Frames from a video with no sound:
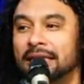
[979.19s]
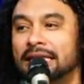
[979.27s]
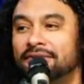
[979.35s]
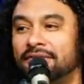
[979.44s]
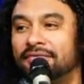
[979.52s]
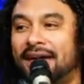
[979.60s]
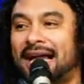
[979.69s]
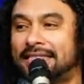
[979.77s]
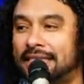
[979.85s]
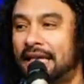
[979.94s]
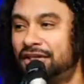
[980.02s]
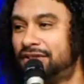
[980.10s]
believe in
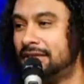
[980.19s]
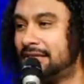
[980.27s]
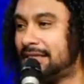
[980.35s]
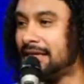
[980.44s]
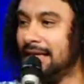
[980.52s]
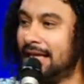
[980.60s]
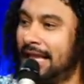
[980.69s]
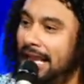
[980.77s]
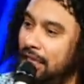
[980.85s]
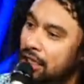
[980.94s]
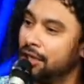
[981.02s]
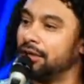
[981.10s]
vaccinations
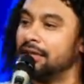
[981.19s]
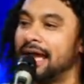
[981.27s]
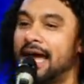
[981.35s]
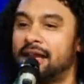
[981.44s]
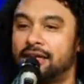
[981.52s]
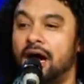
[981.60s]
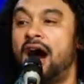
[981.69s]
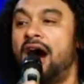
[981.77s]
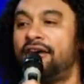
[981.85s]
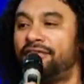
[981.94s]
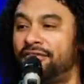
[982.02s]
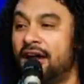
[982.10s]
and learned how to
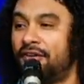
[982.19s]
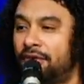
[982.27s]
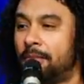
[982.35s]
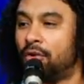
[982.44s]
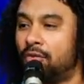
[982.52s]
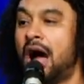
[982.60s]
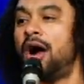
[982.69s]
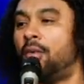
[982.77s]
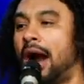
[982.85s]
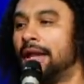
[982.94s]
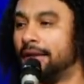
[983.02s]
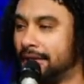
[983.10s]
cough from a
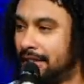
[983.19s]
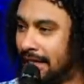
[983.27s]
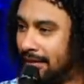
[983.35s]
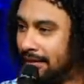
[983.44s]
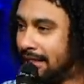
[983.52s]
Rottweiler. You